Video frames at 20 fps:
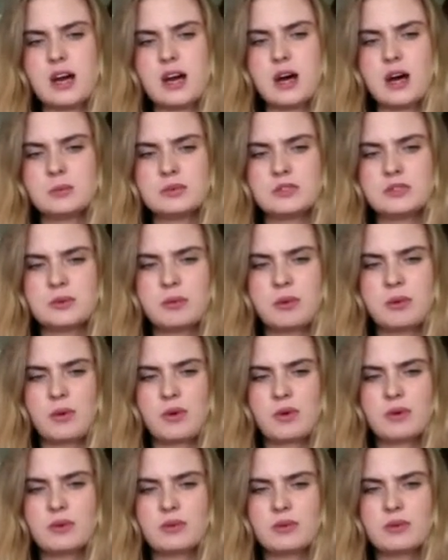help
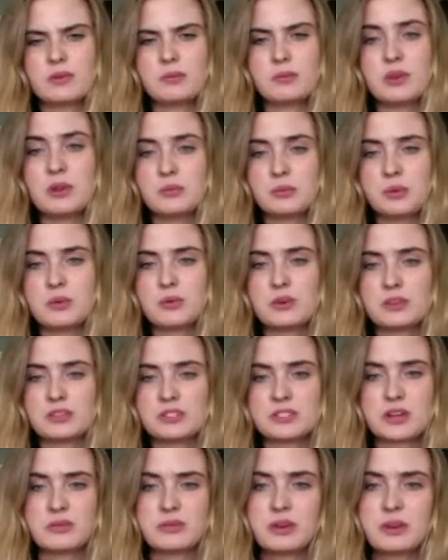support people who
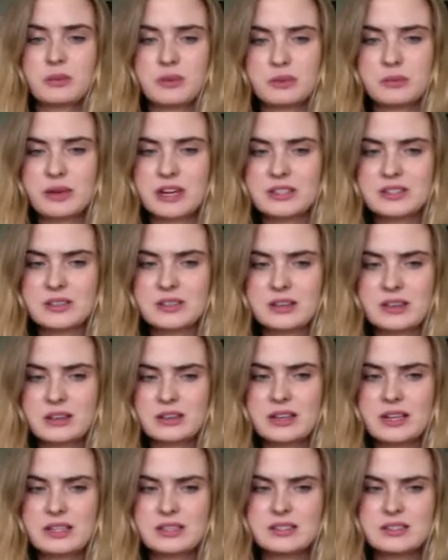are suffering with mental
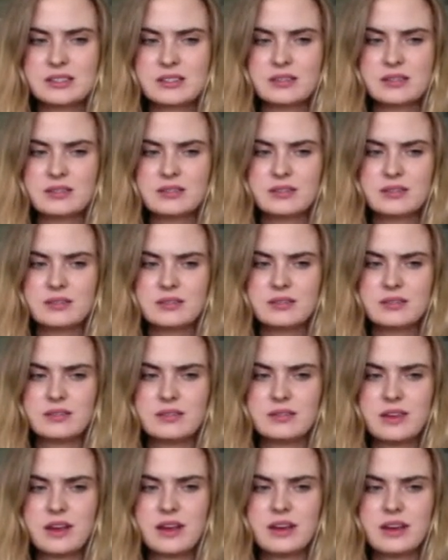illness, and
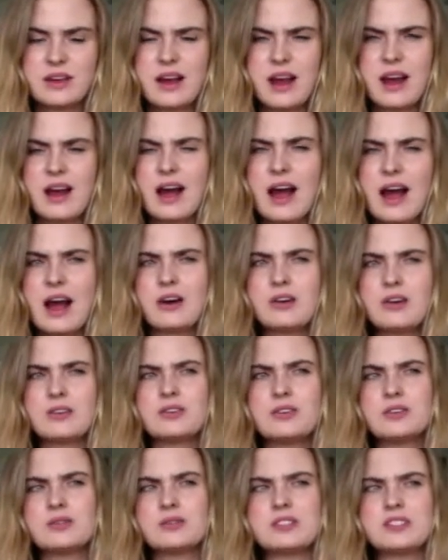how
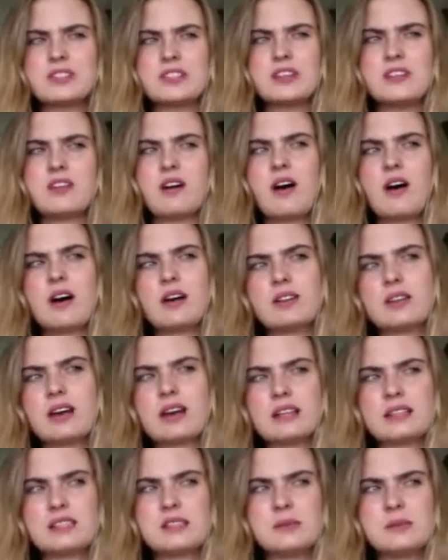do you see the
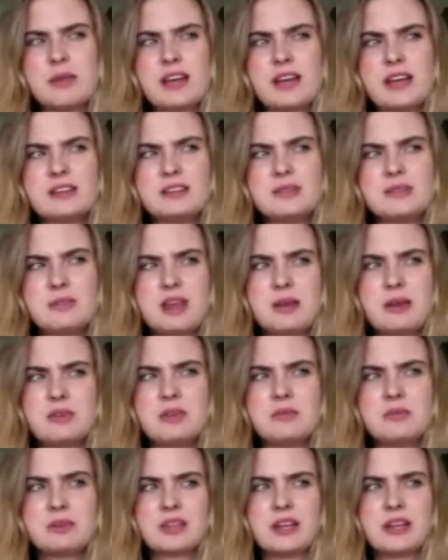online space
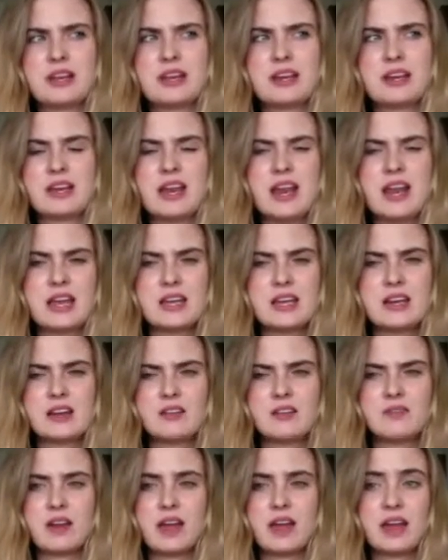maybe playing a
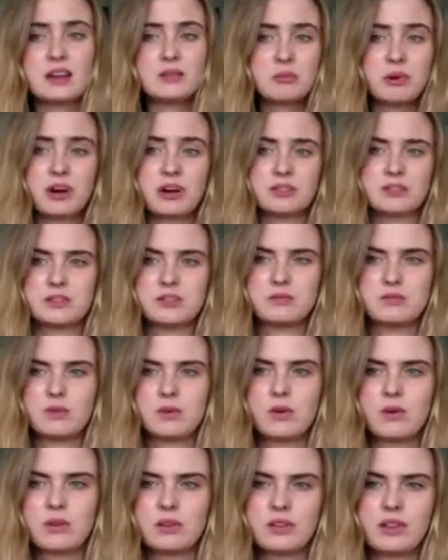negative and positive
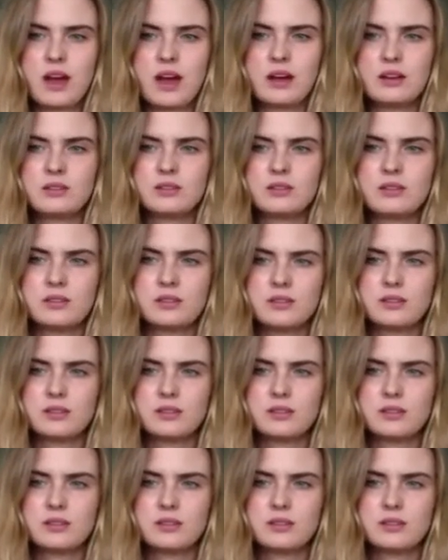role in that?